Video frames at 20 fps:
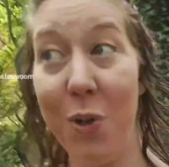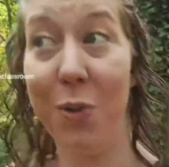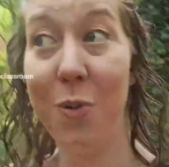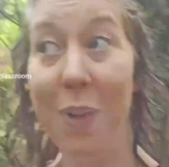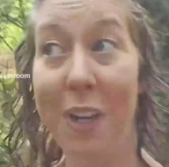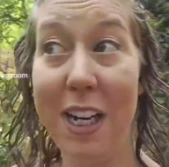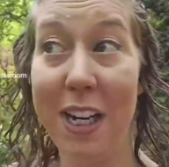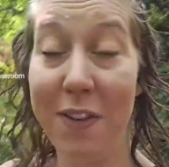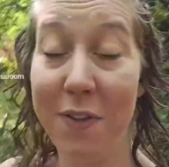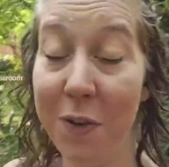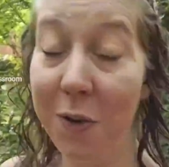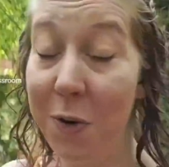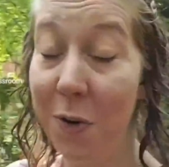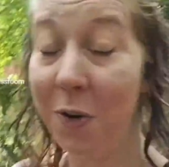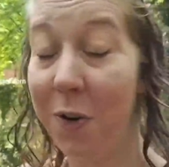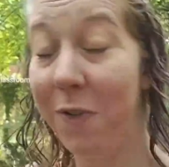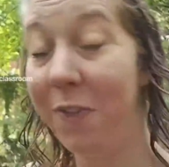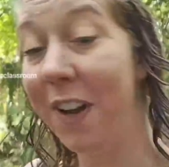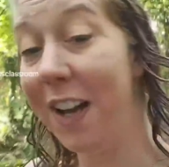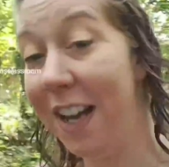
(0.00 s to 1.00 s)
3,
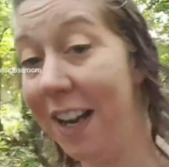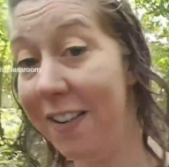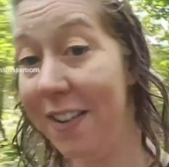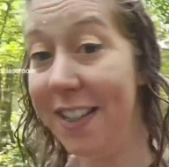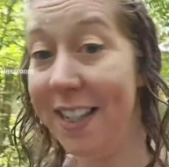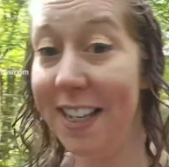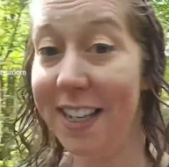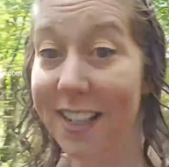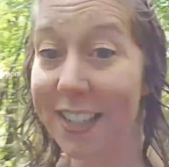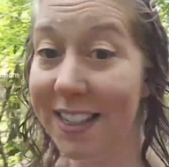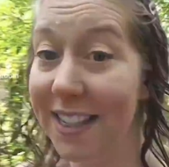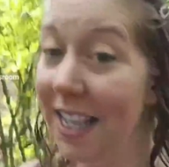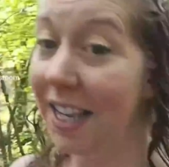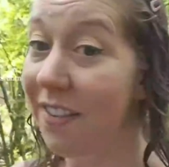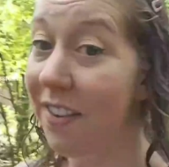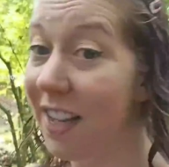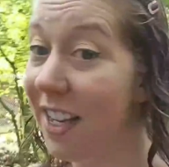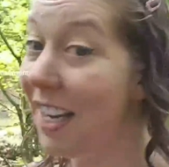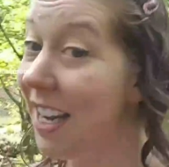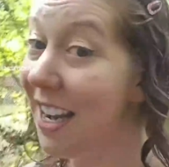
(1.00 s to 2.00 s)
4, 5, 6,
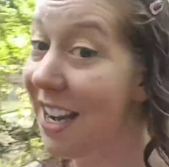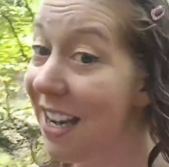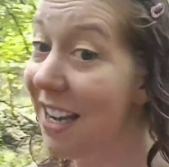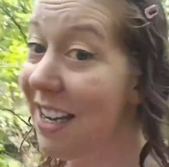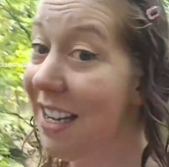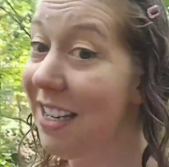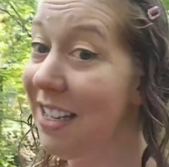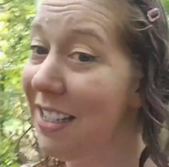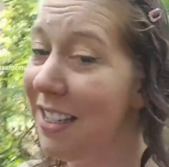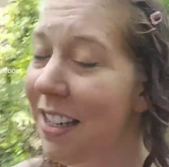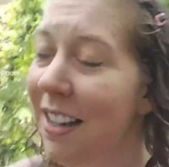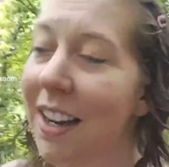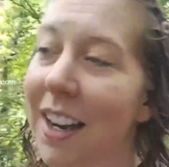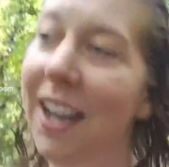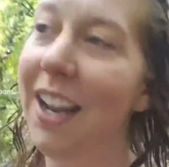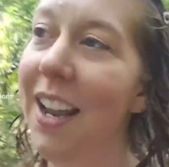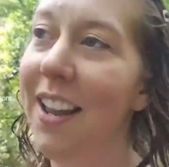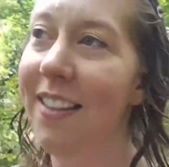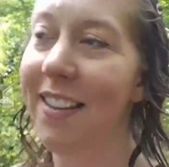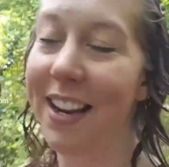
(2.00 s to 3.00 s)
7, 8,
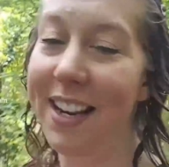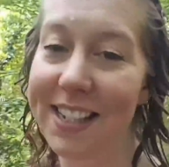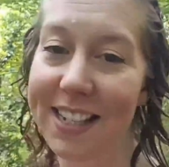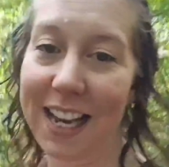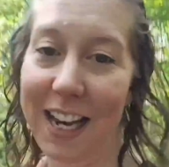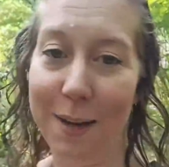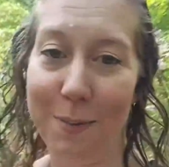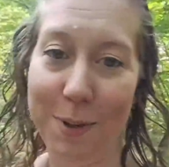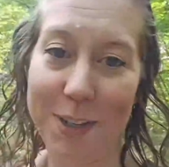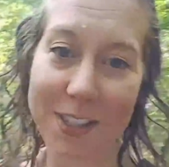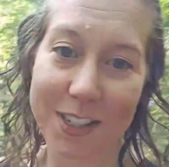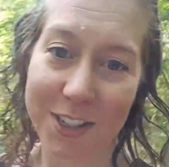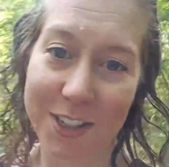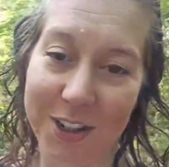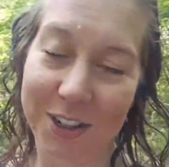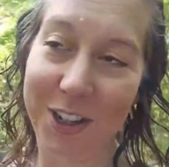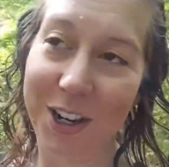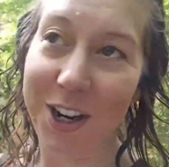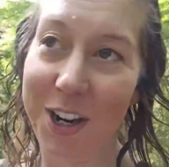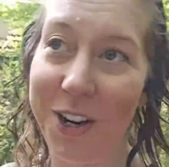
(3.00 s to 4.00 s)
these elements
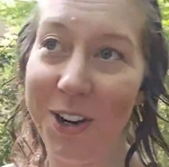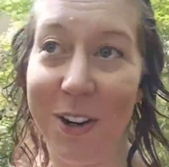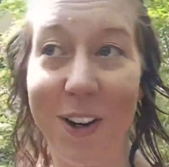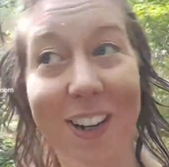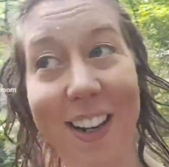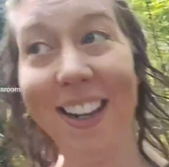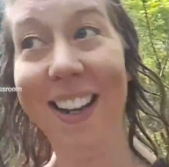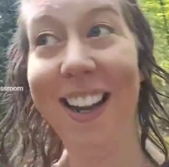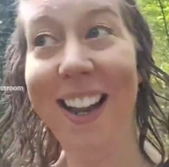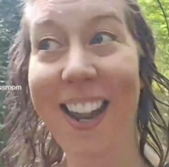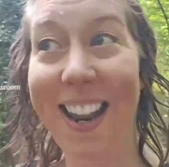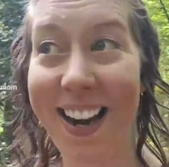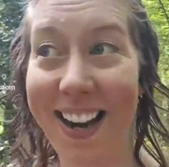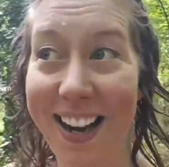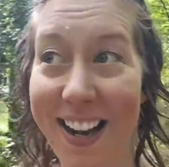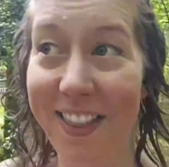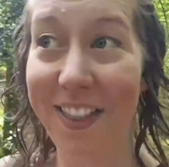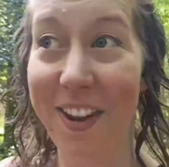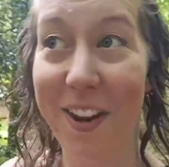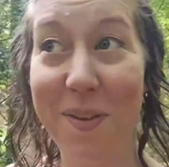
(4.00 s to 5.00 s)
could go
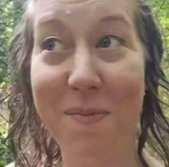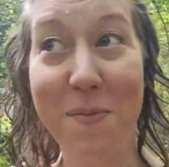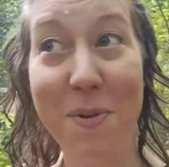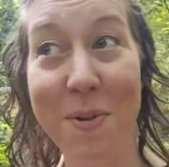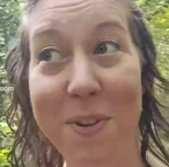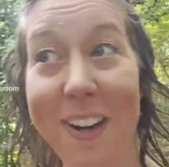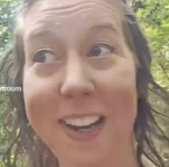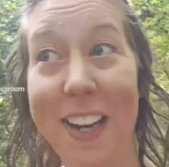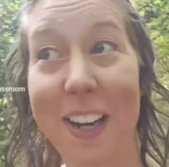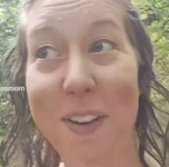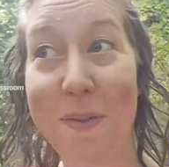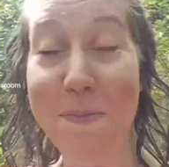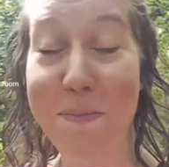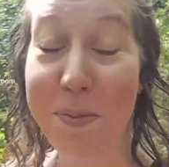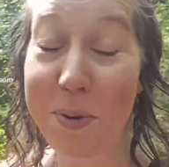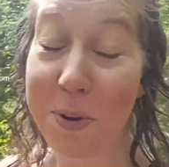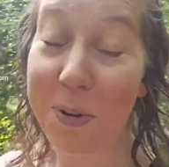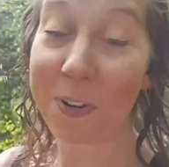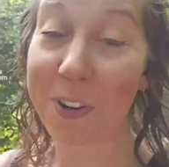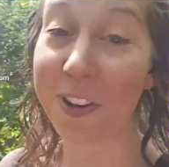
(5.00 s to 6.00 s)
lithium, beryllium,
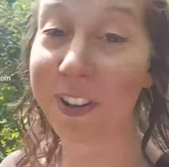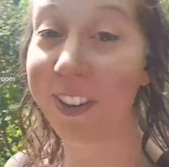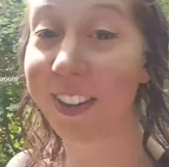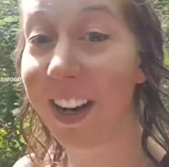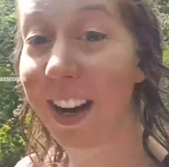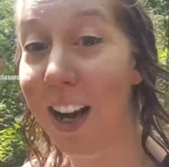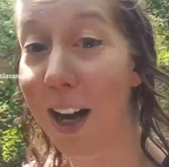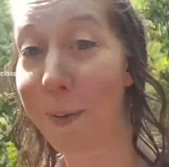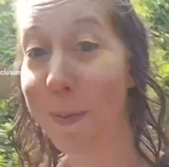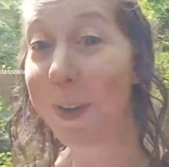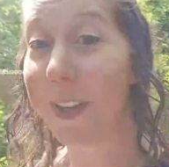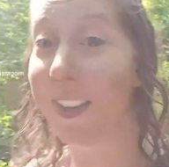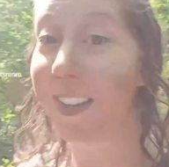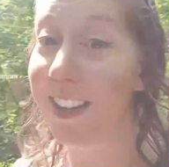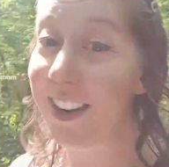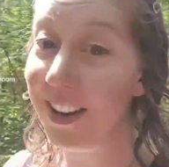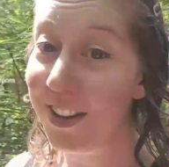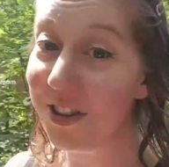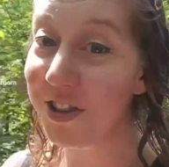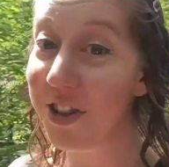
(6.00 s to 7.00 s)
boron, carbon,
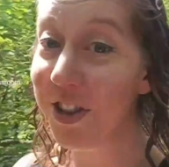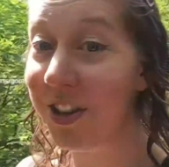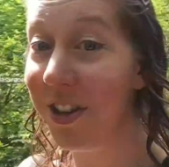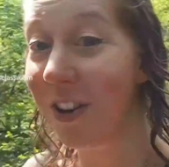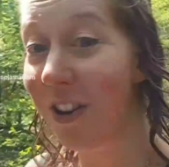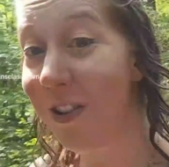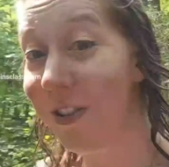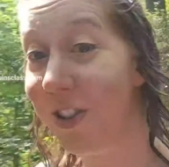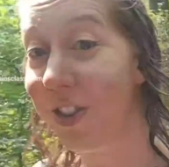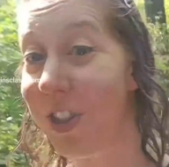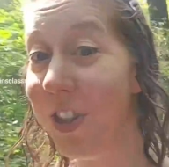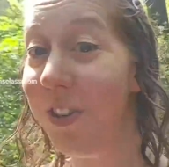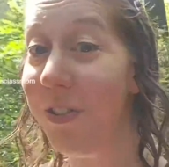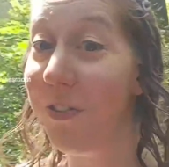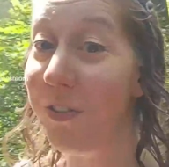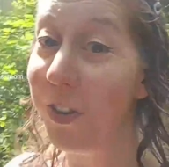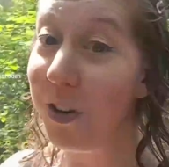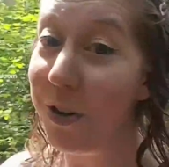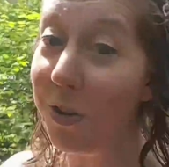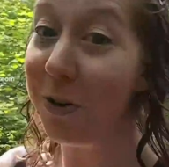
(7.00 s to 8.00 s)
nitrogen, oxygen,
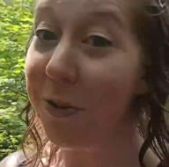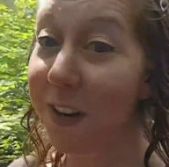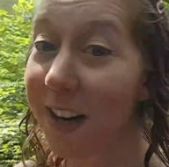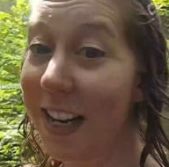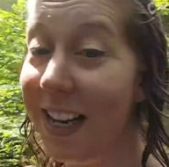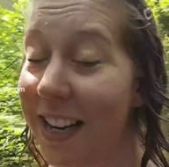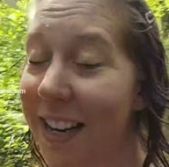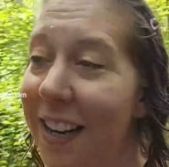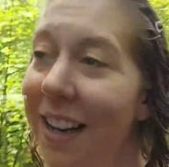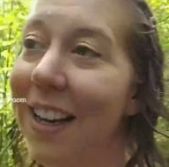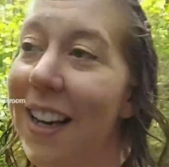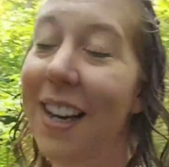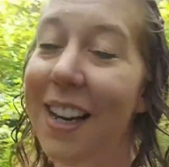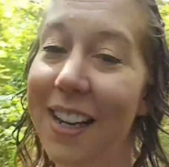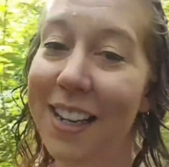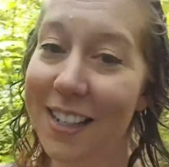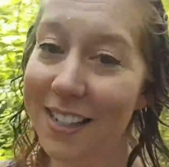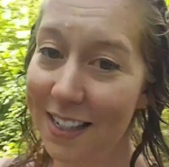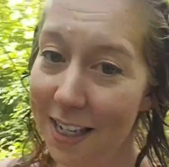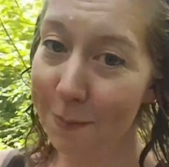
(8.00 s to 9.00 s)
fluorine,
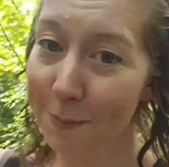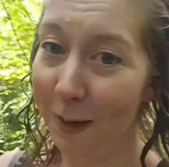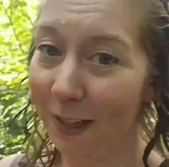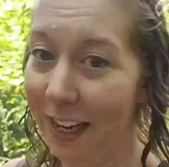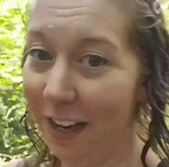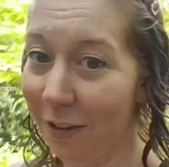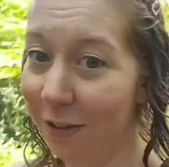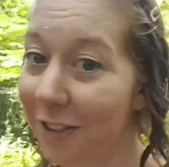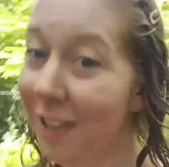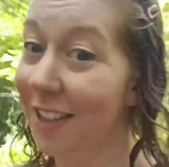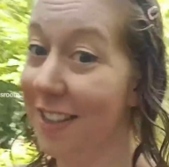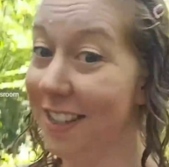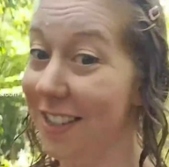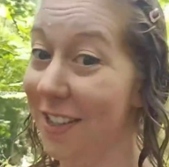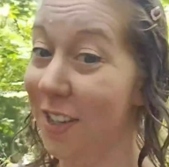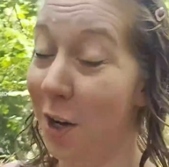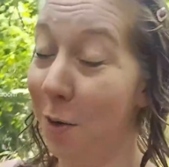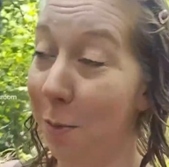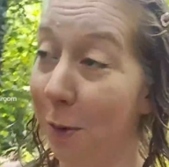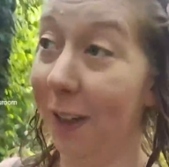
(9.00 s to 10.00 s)
skipping neon because it's
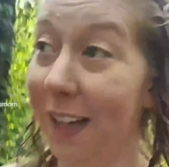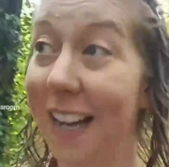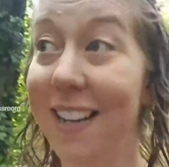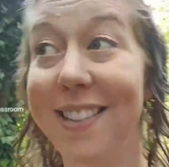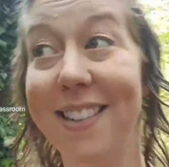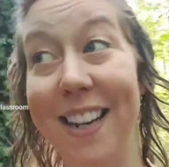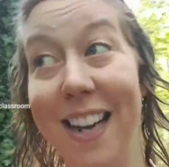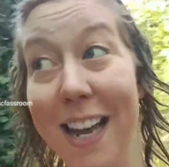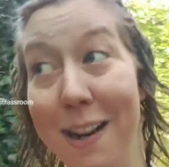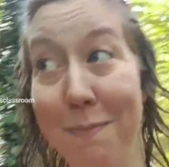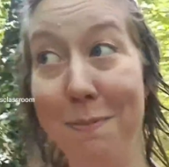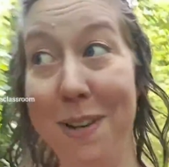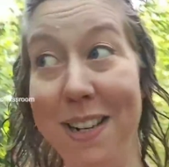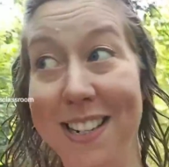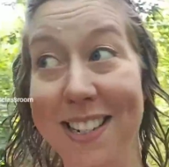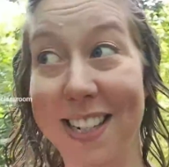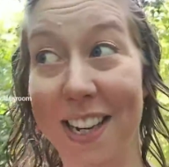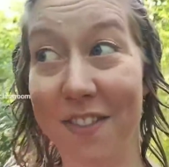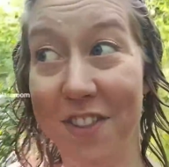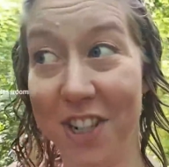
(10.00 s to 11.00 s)
a noble gas and it hadn't been
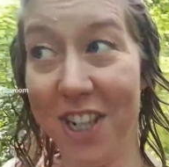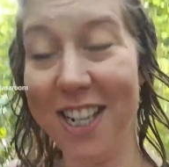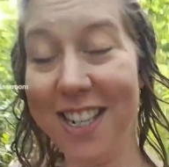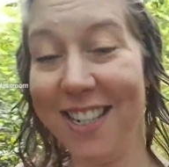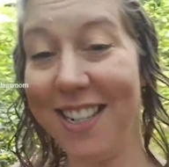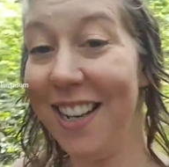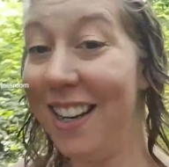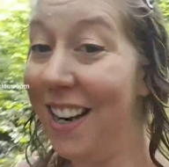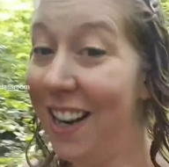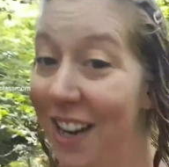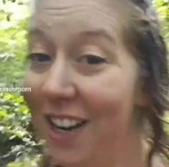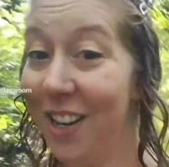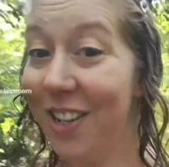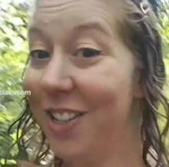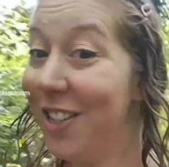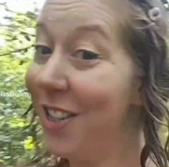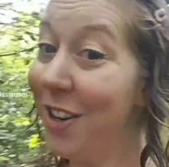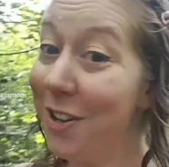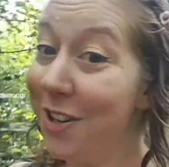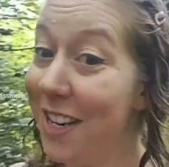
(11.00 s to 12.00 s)
discovered yet,
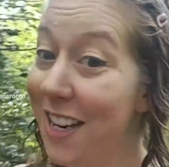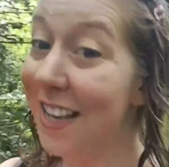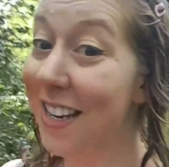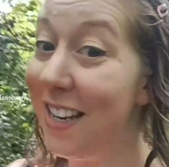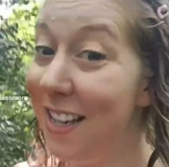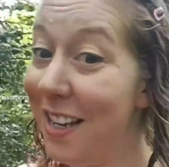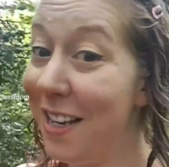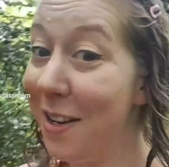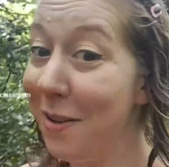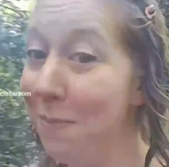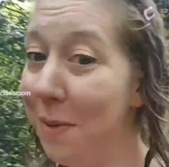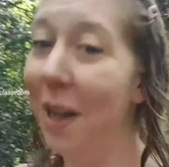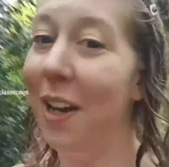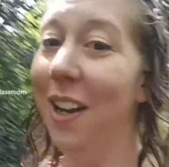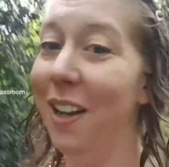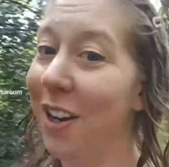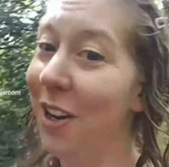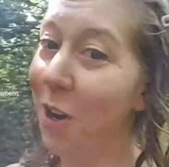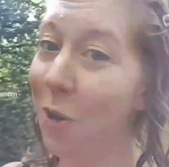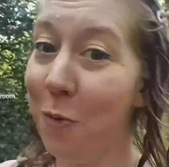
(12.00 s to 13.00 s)
sodium,
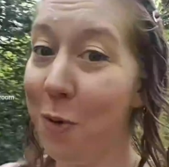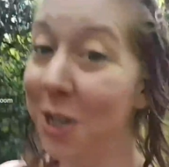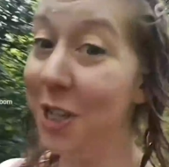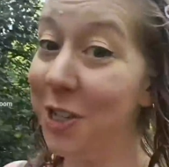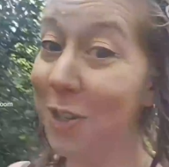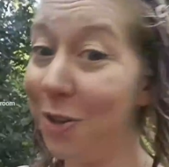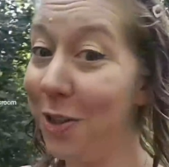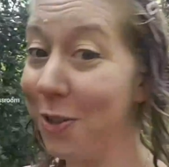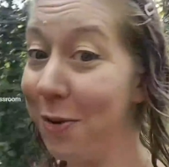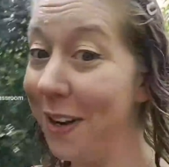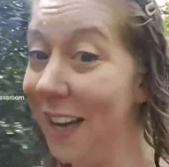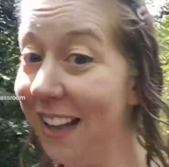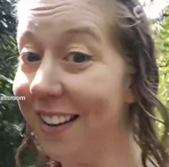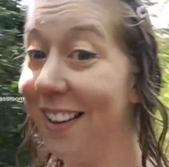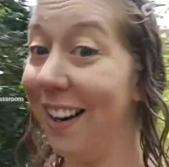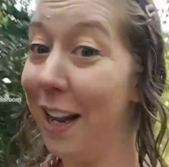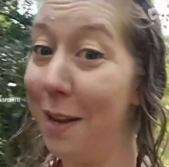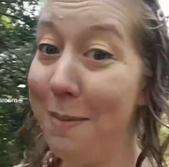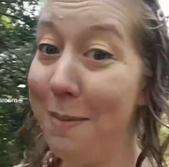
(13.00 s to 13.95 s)
which is also an alkali